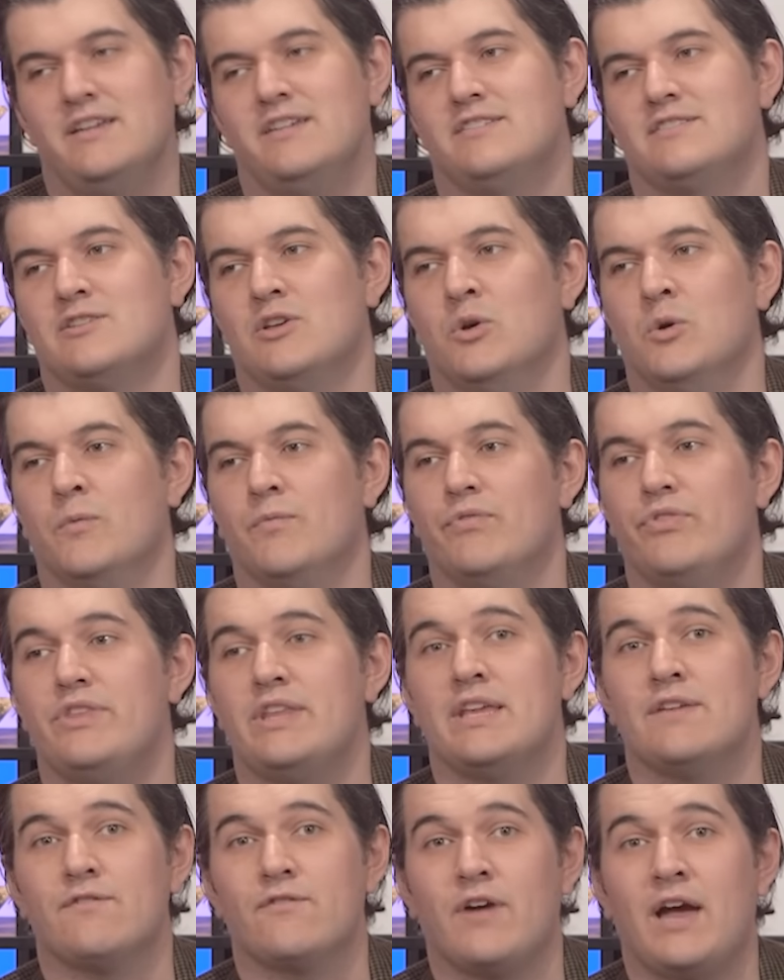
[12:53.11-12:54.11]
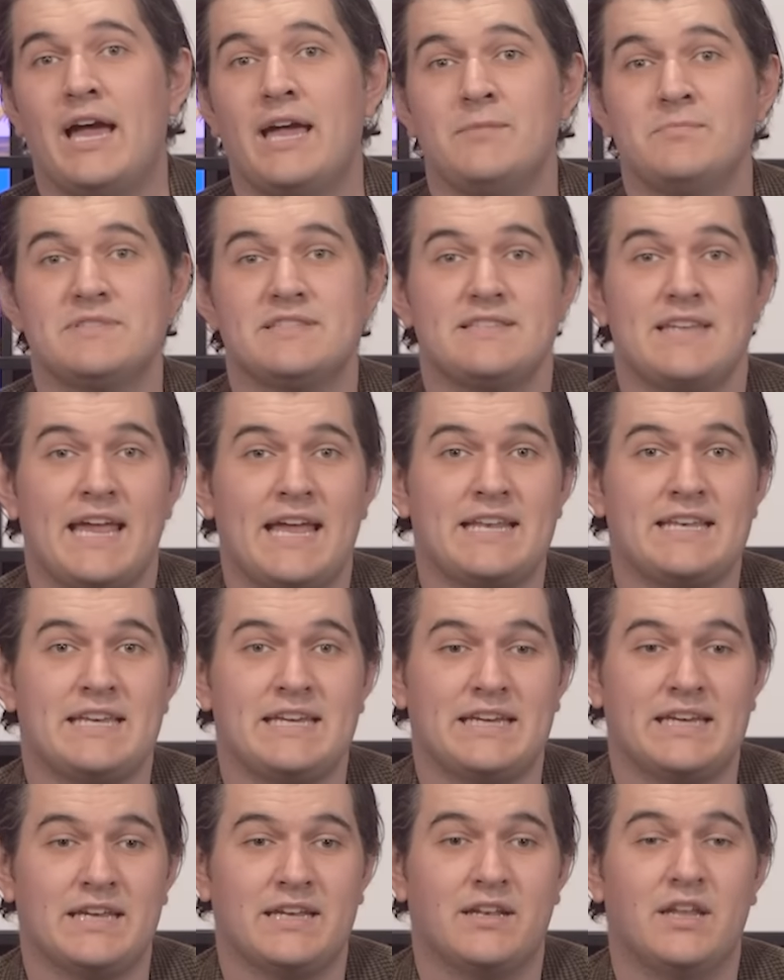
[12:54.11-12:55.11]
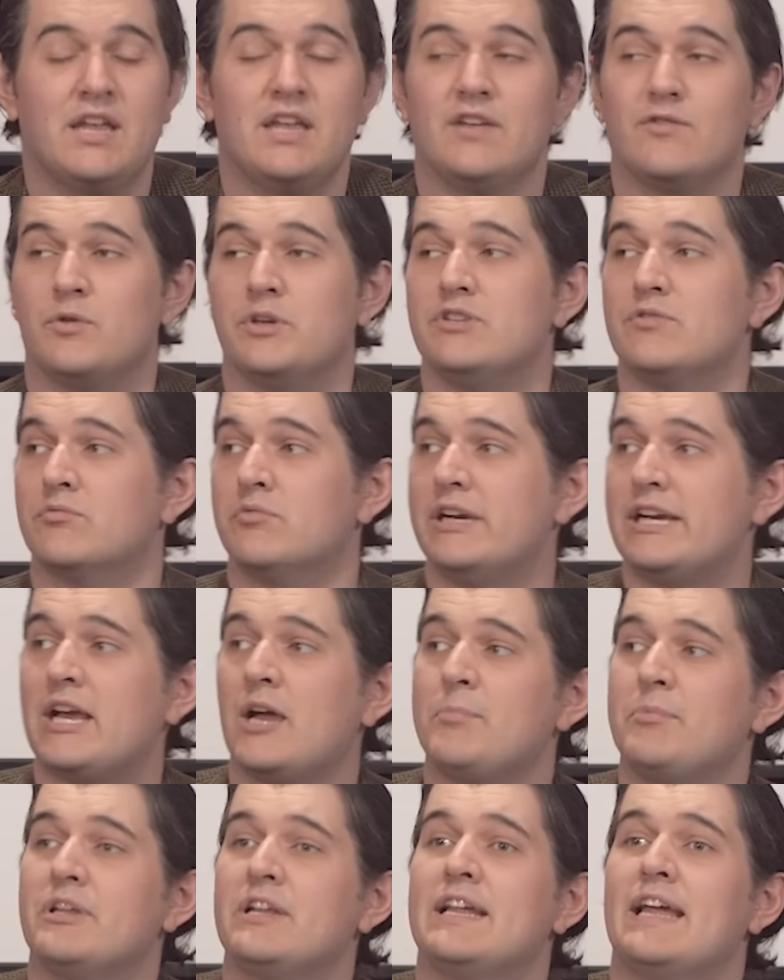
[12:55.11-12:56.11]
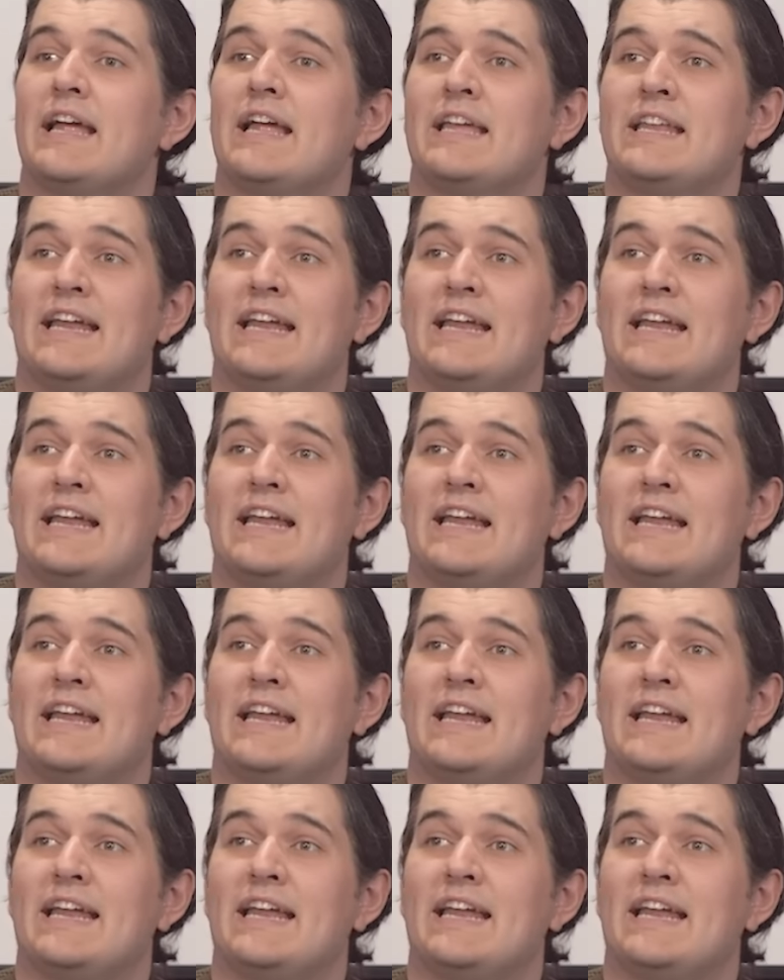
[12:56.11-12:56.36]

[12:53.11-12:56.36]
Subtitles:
So if we rig up an